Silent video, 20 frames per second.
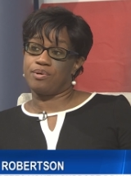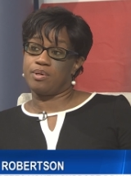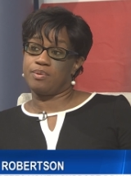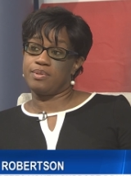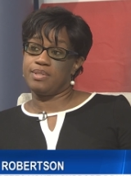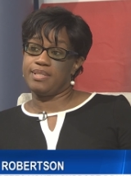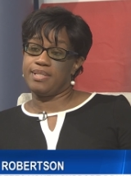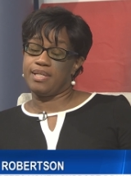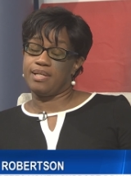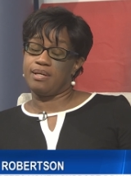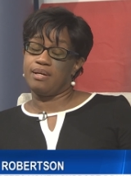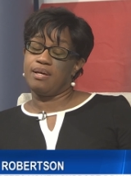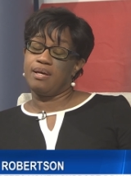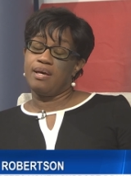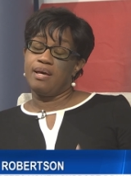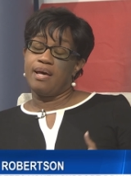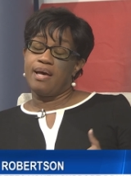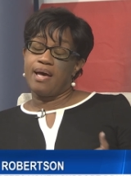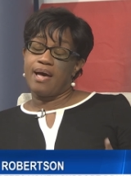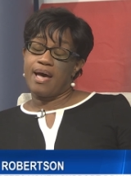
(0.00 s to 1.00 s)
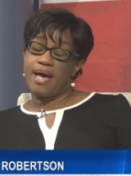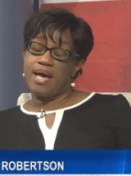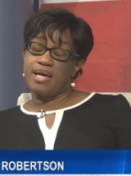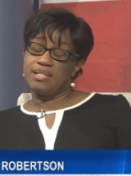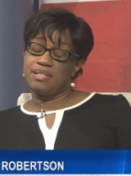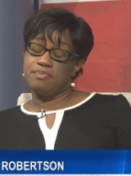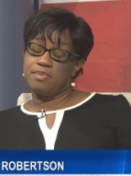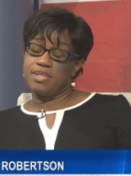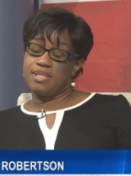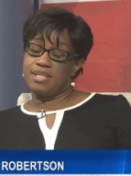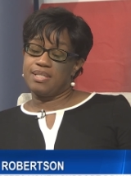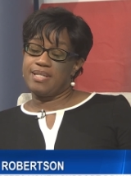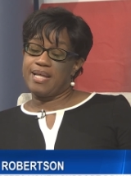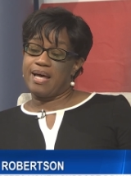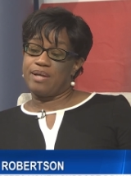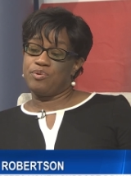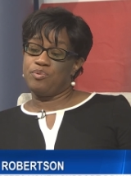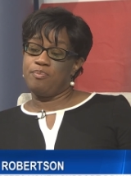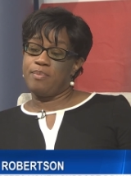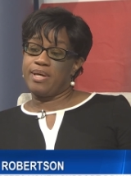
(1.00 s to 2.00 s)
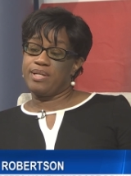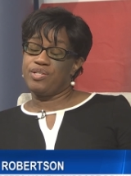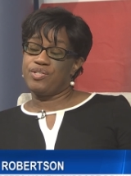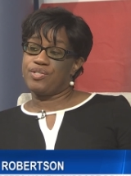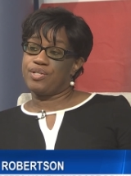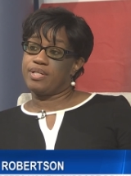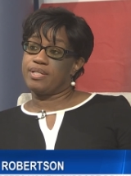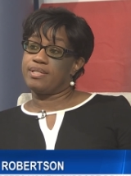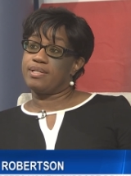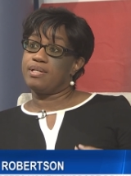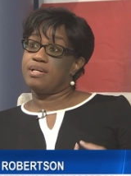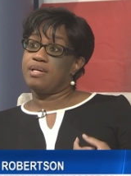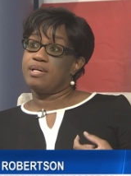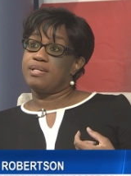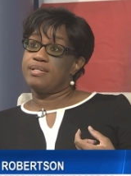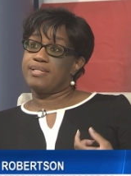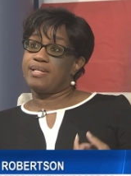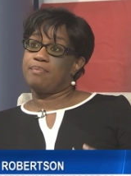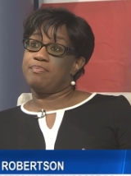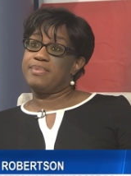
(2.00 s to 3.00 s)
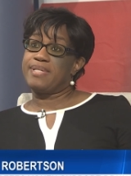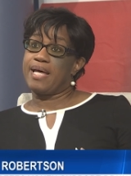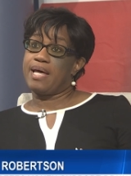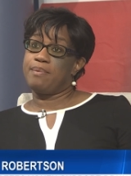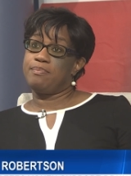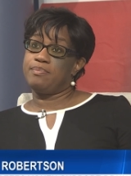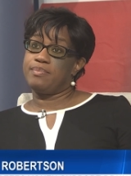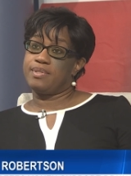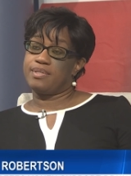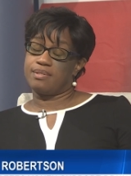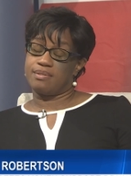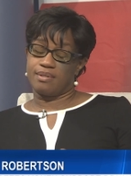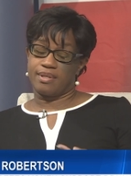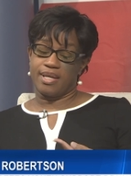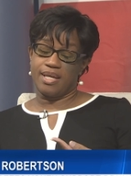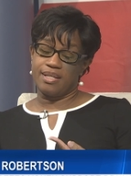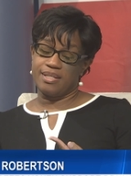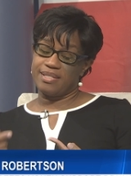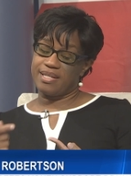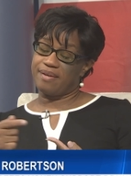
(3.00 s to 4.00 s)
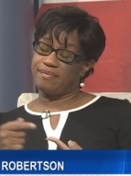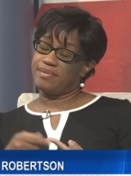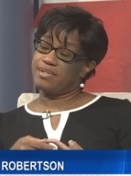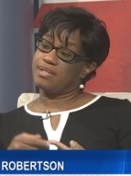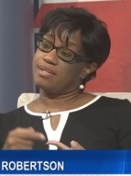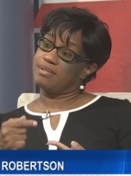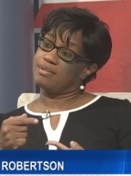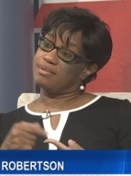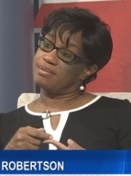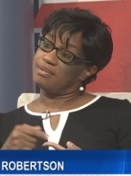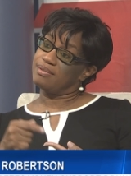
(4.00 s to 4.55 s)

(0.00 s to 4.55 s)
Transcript: throughout the day as Mr. Dhanoo mentioned, sometimes kids have to mm